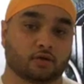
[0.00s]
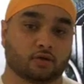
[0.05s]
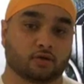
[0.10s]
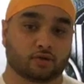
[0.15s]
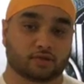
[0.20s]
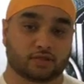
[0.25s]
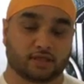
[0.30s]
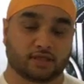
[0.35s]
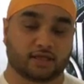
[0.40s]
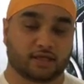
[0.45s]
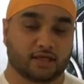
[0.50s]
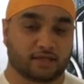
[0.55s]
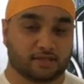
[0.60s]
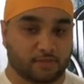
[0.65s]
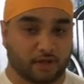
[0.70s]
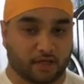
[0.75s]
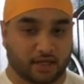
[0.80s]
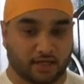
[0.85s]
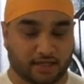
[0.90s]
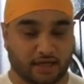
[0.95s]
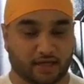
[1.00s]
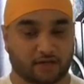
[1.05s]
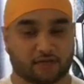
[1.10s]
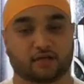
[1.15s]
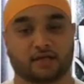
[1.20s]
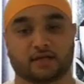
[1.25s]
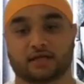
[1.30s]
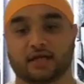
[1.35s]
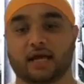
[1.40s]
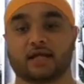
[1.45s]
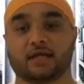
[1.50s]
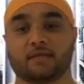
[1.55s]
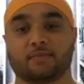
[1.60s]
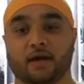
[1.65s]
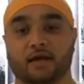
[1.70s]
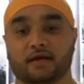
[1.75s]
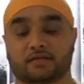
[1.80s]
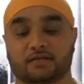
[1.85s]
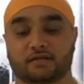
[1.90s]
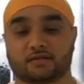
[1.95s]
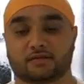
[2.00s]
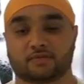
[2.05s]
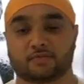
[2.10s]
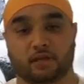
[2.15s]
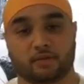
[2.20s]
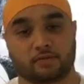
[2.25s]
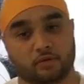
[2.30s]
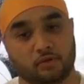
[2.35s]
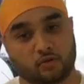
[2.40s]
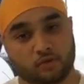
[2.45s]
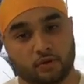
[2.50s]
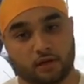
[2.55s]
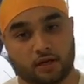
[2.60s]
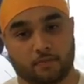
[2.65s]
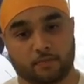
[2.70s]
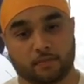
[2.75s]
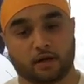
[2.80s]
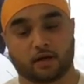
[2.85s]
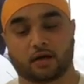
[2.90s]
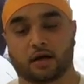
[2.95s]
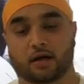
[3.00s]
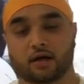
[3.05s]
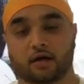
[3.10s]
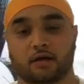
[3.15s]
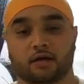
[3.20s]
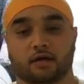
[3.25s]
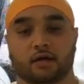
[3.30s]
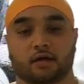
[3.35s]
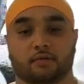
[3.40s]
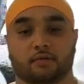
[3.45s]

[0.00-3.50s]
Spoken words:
Gursikhi is being attacked on a daily basis, people who wear pagga,